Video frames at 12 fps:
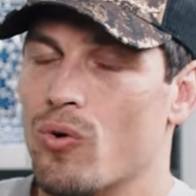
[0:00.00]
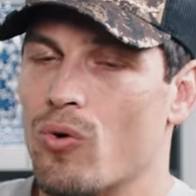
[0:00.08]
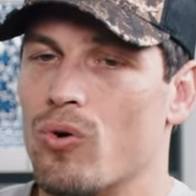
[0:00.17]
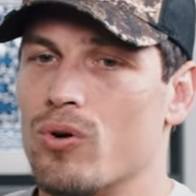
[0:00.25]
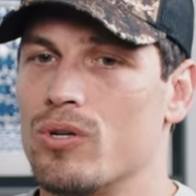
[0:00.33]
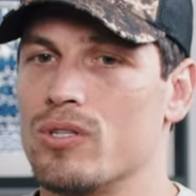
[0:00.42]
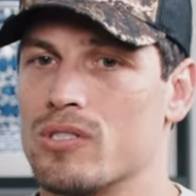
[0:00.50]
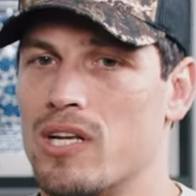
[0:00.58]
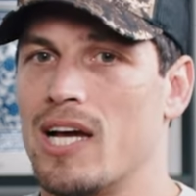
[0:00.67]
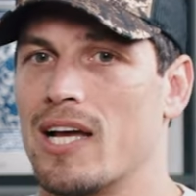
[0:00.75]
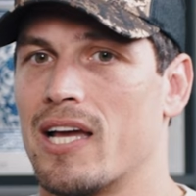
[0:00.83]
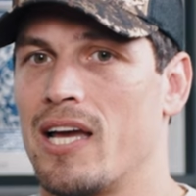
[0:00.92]
Or it's
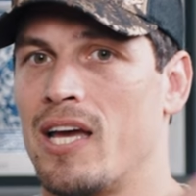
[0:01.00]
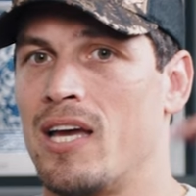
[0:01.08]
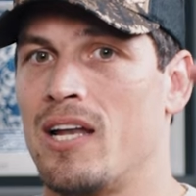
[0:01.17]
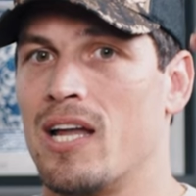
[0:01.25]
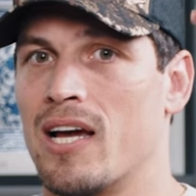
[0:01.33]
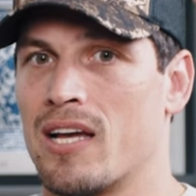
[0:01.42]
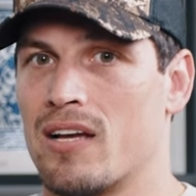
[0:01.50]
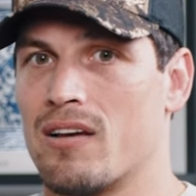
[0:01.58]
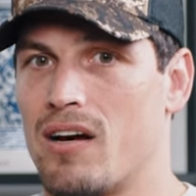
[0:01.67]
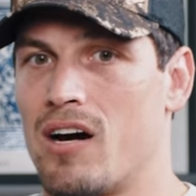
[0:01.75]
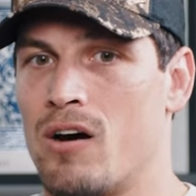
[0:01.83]
like, hey, like,